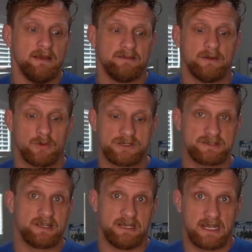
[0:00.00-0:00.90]
So we're
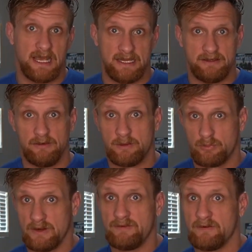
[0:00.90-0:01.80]
just going to kind of do the
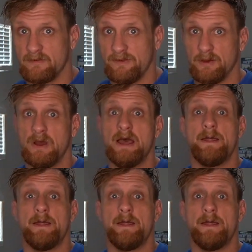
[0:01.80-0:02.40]
brief overview.